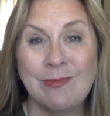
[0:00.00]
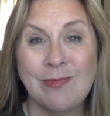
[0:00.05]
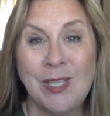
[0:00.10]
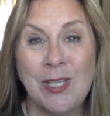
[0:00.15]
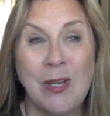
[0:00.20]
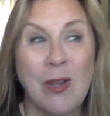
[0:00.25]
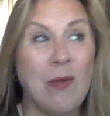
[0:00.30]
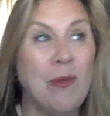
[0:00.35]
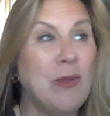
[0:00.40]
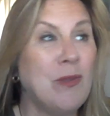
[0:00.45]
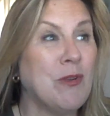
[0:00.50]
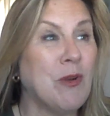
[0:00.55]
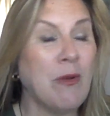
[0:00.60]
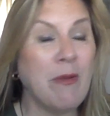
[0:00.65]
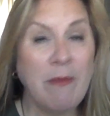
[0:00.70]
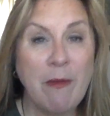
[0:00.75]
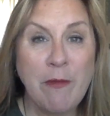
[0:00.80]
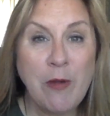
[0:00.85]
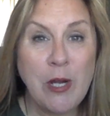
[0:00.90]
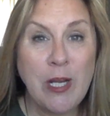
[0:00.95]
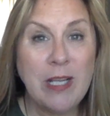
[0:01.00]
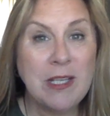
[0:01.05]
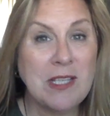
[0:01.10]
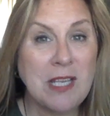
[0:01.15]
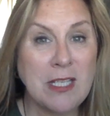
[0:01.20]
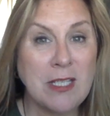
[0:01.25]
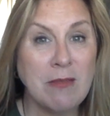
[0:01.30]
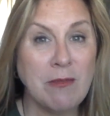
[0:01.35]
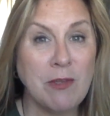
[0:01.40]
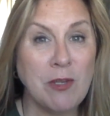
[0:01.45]
You know, you don't have a very good
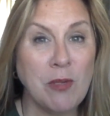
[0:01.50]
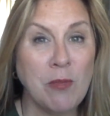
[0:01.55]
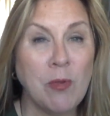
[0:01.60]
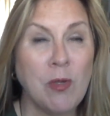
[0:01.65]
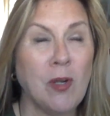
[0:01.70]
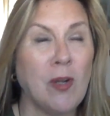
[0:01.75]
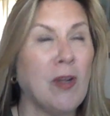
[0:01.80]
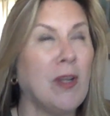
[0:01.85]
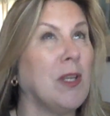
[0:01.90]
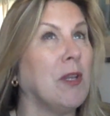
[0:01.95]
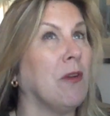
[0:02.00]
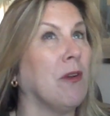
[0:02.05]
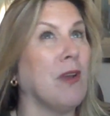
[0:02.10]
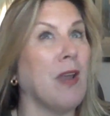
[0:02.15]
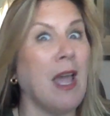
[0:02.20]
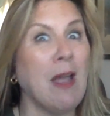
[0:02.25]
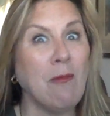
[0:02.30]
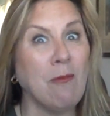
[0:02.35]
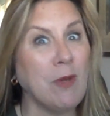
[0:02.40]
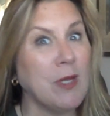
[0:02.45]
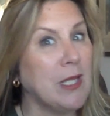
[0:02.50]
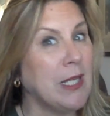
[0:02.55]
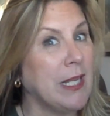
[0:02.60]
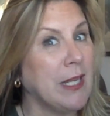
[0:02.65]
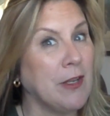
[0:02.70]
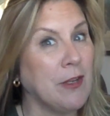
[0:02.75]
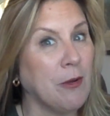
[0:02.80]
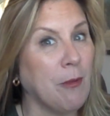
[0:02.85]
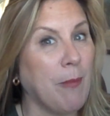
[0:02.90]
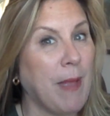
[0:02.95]
sense of humor, you're not
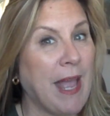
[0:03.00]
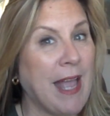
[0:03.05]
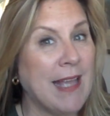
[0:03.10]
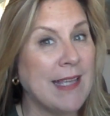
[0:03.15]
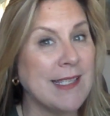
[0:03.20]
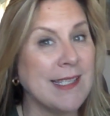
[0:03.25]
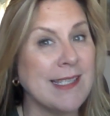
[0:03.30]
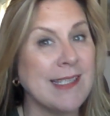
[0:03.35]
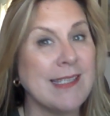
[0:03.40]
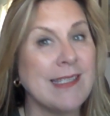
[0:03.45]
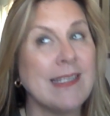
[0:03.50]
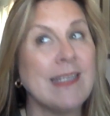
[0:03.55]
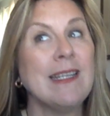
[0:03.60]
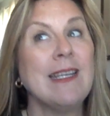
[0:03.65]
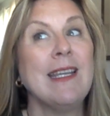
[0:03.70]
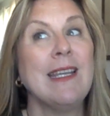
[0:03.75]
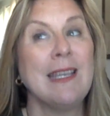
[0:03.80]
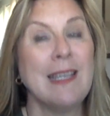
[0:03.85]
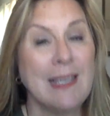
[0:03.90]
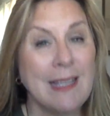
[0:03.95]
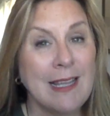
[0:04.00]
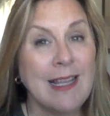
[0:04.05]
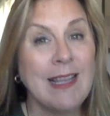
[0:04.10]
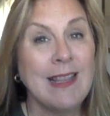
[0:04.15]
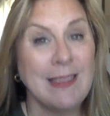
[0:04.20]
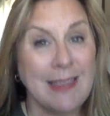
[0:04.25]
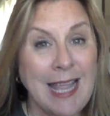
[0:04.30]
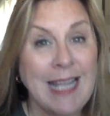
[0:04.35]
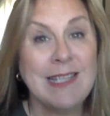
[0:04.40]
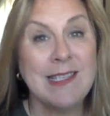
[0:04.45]
really at your best.
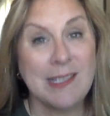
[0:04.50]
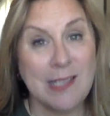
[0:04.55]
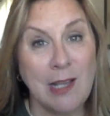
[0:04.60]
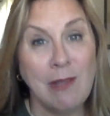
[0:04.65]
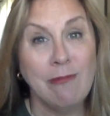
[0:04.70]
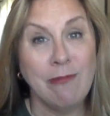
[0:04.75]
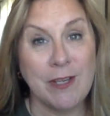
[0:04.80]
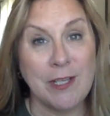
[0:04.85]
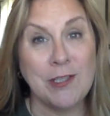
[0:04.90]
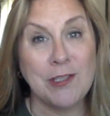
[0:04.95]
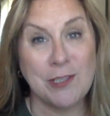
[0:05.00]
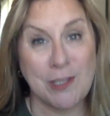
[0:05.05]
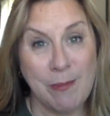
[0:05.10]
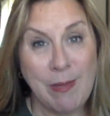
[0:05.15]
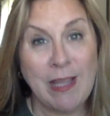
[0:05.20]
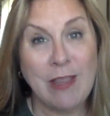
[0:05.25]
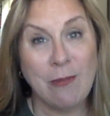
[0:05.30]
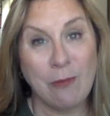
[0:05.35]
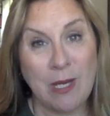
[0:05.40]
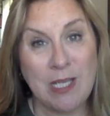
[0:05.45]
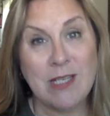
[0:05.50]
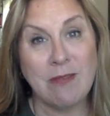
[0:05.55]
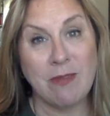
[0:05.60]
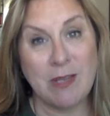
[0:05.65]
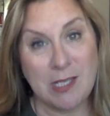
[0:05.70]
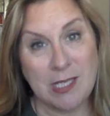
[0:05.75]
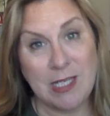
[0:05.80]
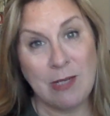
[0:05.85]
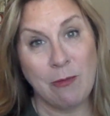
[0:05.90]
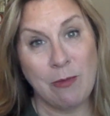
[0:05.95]
That's selfish to make the rest of
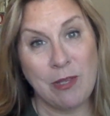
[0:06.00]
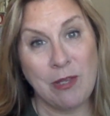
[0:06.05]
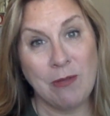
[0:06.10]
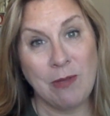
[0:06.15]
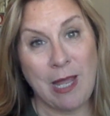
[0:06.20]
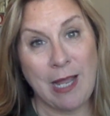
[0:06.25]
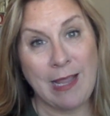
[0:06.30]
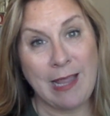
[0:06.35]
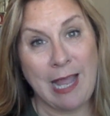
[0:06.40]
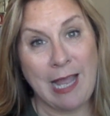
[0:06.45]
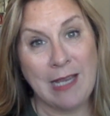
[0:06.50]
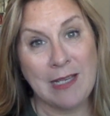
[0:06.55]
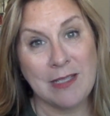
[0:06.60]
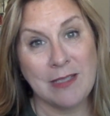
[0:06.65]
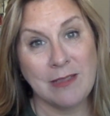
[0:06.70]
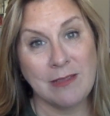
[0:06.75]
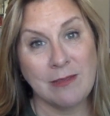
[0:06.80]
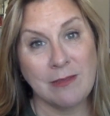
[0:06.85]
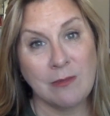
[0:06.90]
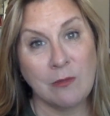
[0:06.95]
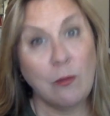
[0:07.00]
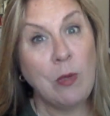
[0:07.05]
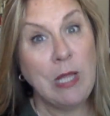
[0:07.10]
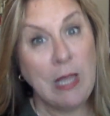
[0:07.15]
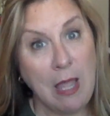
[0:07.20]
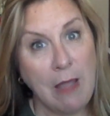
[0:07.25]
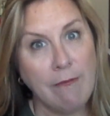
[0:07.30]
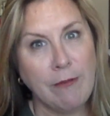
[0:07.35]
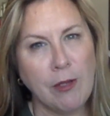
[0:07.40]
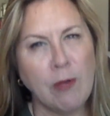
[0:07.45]
us deal with you like that. We
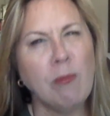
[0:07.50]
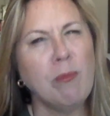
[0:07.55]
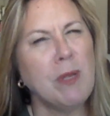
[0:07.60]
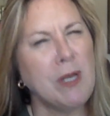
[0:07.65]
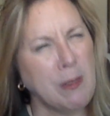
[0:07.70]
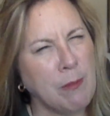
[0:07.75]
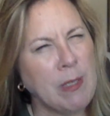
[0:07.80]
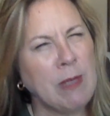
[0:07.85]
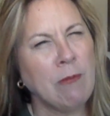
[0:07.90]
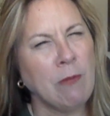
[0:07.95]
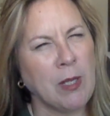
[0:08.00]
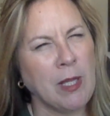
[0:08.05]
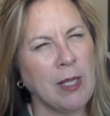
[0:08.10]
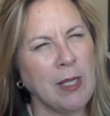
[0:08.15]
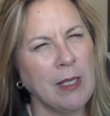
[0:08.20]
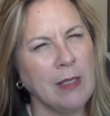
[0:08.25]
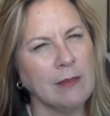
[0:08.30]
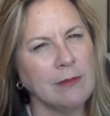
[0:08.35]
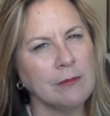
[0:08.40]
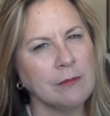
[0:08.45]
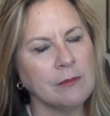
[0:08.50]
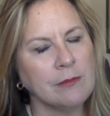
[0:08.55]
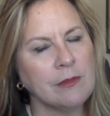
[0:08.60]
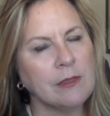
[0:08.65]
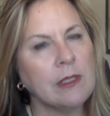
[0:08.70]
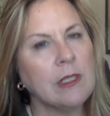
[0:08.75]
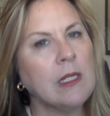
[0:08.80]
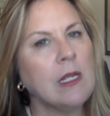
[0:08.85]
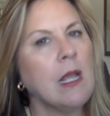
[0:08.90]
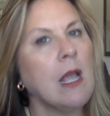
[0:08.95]
love you, but I mean, really.
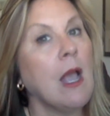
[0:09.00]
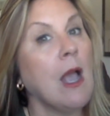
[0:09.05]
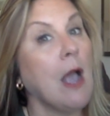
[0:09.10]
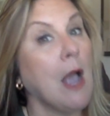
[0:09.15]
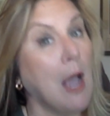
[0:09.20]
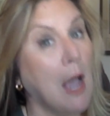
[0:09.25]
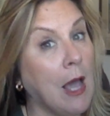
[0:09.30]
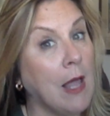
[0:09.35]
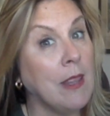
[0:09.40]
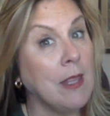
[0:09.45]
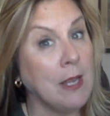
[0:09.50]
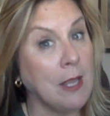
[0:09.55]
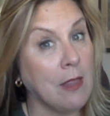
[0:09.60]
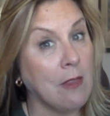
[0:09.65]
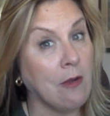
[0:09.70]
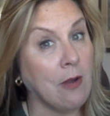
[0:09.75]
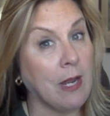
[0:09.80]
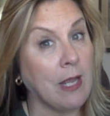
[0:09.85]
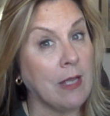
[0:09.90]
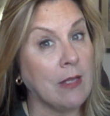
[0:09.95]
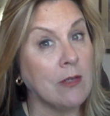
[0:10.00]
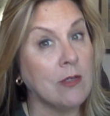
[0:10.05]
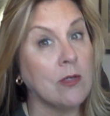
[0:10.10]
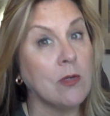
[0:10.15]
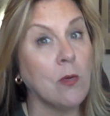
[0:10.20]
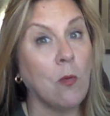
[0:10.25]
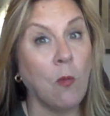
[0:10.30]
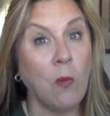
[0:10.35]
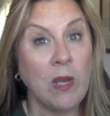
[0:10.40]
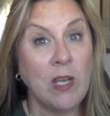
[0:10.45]
On the other hand,
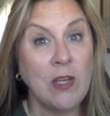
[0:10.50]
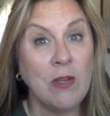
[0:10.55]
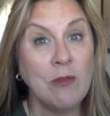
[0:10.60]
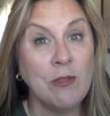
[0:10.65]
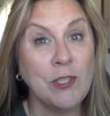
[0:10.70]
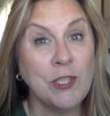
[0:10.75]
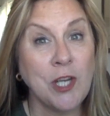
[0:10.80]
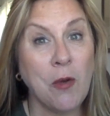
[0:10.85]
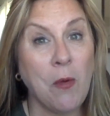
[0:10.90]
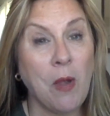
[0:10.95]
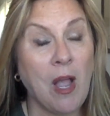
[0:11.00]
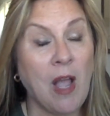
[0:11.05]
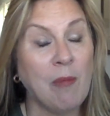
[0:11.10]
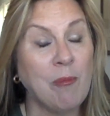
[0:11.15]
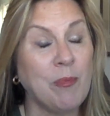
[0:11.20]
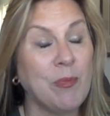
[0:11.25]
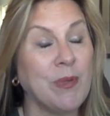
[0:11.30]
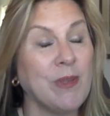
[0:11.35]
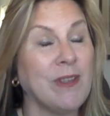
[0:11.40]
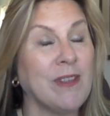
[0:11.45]
when you show up